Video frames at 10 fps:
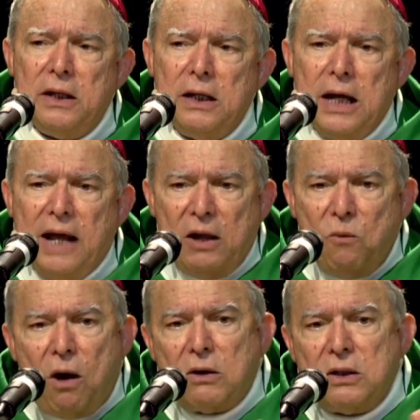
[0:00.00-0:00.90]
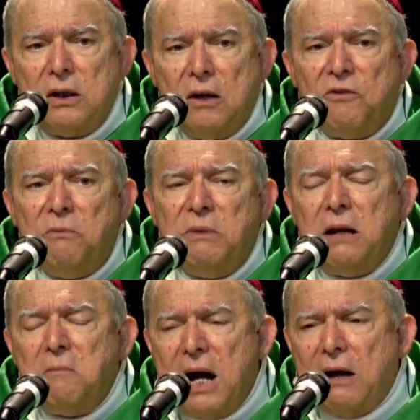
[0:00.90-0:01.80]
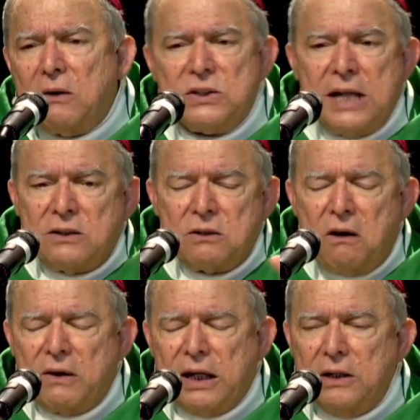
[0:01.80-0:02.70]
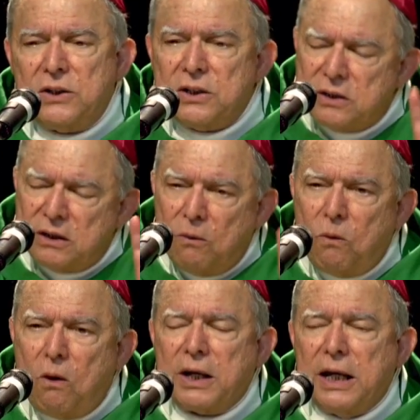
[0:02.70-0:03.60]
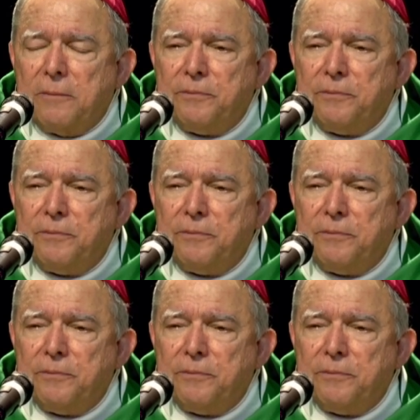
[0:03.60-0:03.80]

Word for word: And they walked for many miles, not talking, just walking.